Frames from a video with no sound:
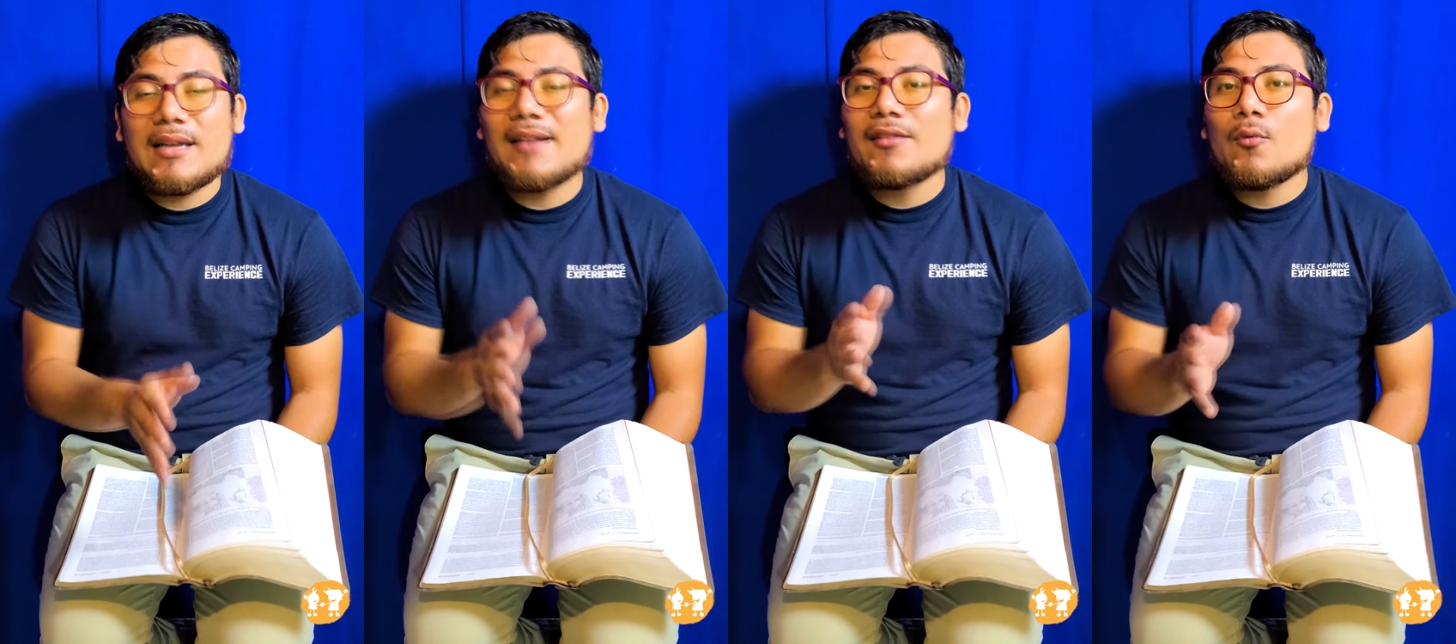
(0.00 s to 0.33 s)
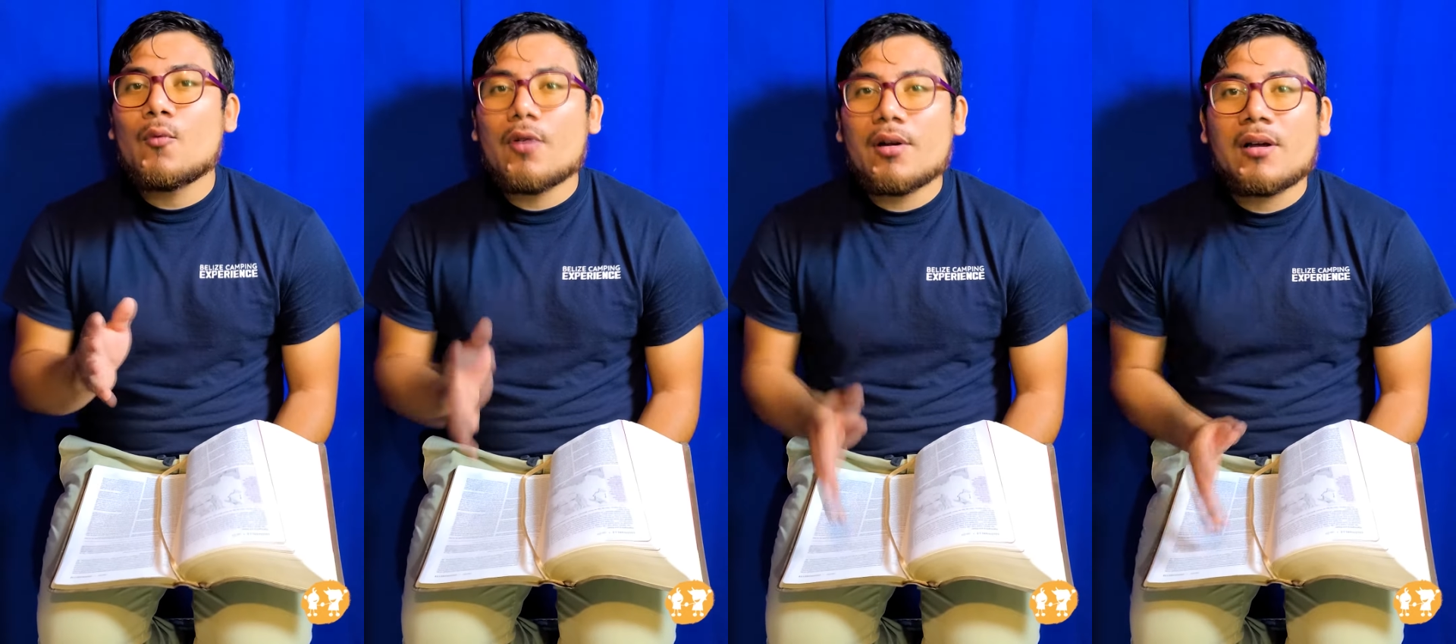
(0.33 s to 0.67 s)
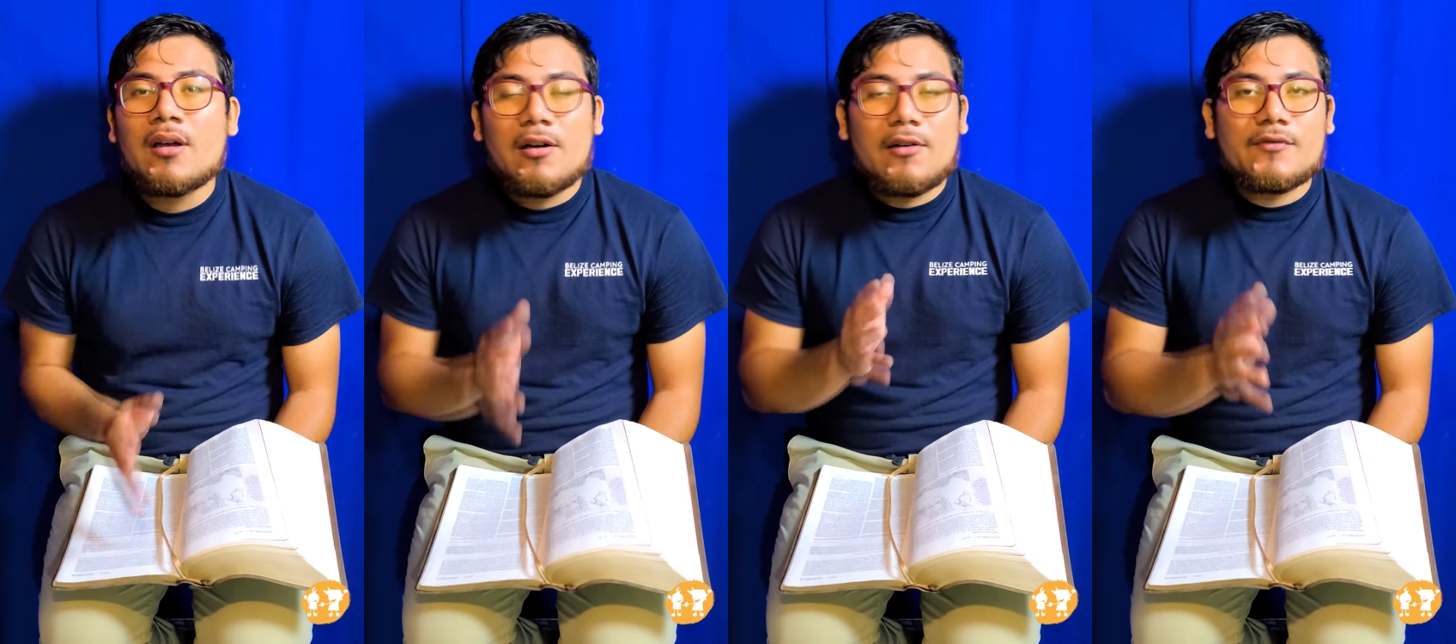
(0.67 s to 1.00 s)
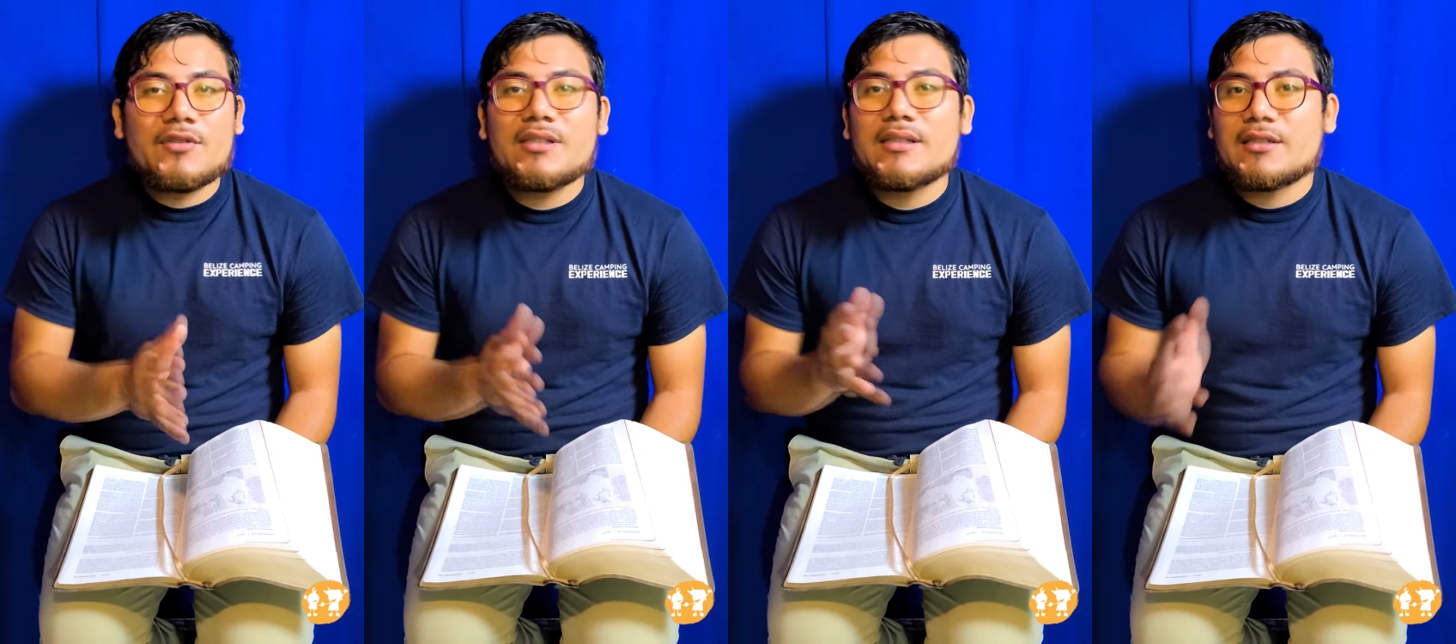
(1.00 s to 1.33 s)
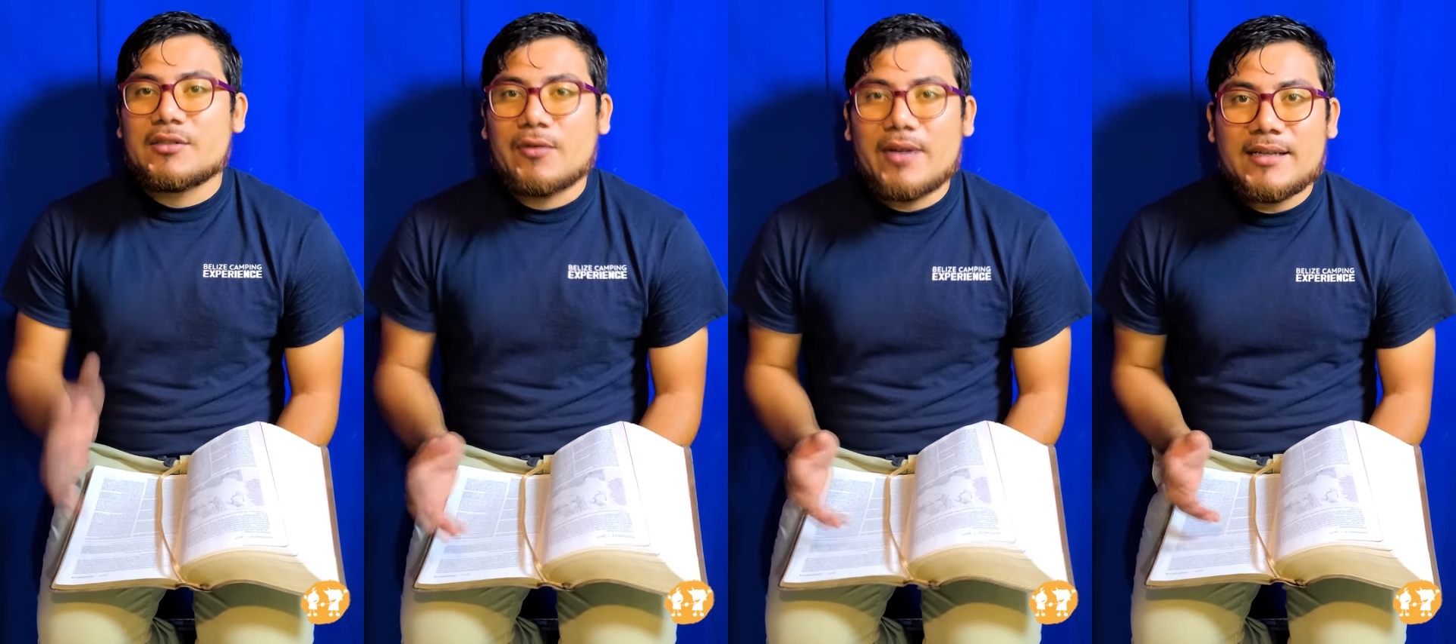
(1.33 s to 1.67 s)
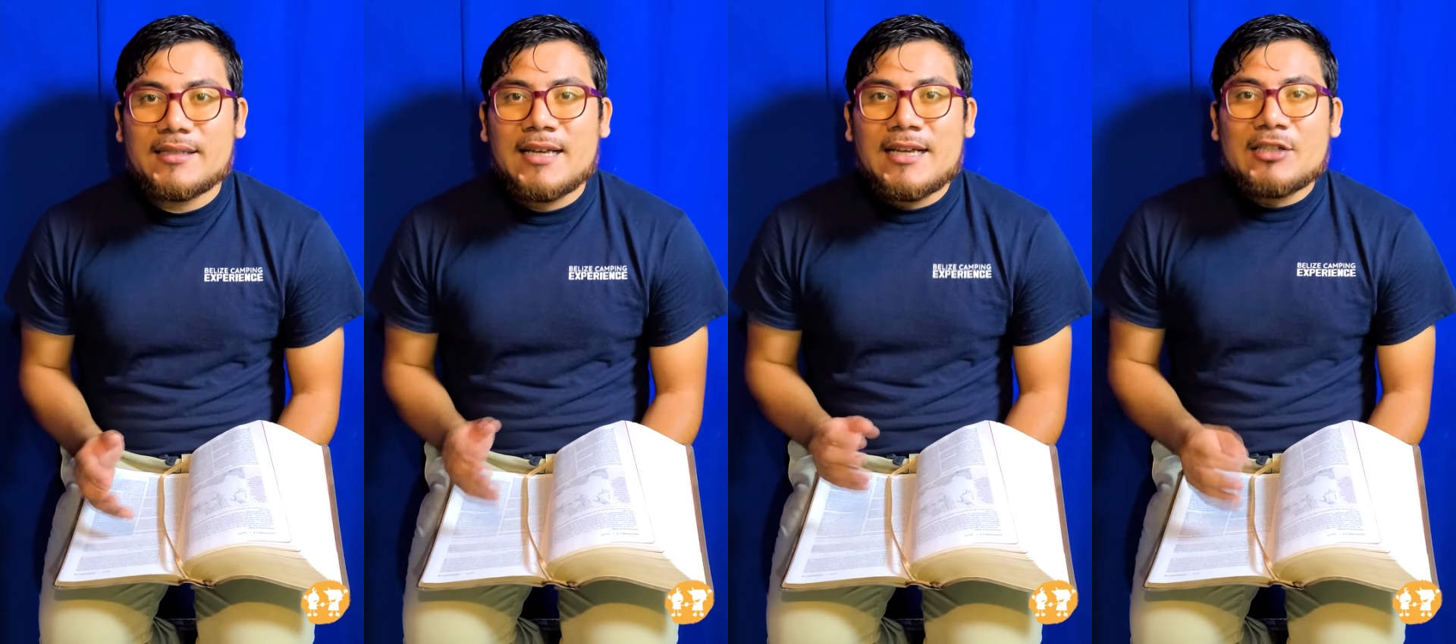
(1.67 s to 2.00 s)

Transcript: and the work of Jesus Christ.